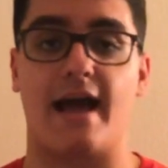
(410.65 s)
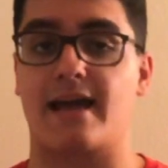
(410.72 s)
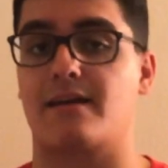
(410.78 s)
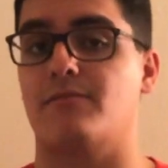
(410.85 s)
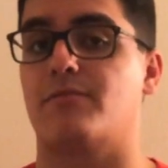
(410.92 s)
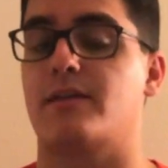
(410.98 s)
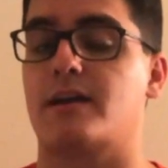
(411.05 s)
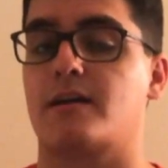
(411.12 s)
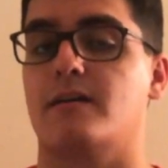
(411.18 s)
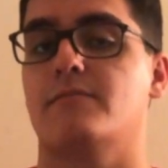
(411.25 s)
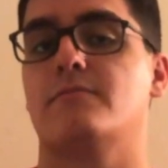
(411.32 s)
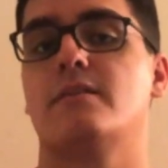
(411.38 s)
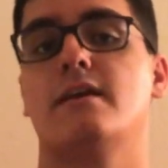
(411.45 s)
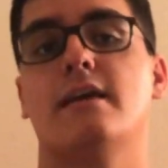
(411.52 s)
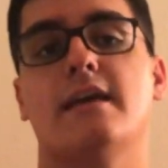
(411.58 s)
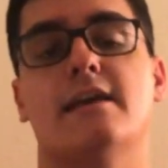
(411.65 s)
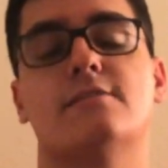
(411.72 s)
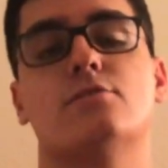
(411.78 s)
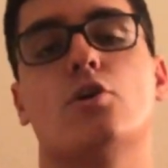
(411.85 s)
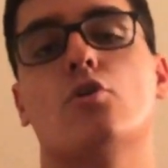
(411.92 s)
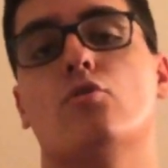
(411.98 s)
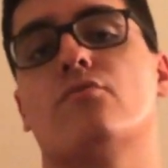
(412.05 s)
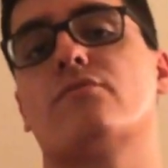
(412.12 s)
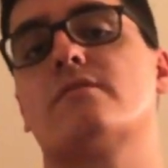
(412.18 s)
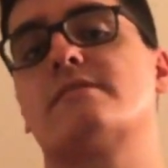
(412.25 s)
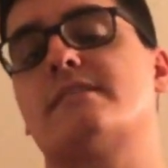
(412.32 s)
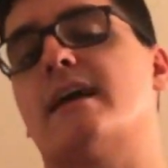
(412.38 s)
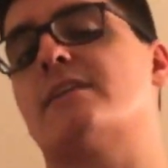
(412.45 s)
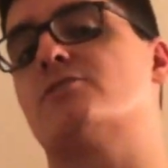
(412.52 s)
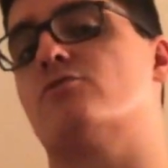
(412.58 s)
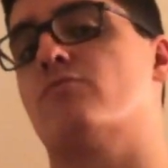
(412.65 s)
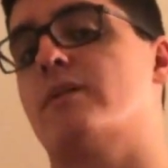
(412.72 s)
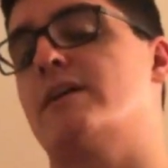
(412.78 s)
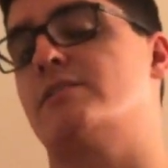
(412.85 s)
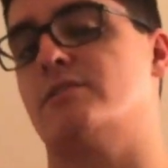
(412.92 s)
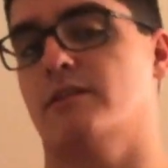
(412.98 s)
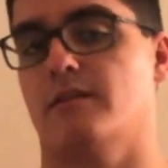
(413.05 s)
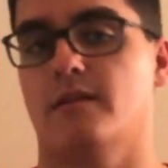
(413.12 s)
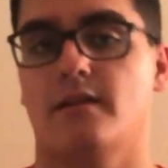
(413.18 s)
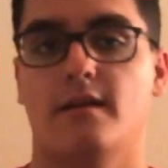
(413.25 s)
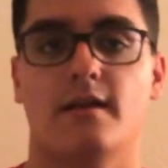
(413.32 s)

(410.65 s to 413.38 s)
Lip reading: I can think of is oversaturation.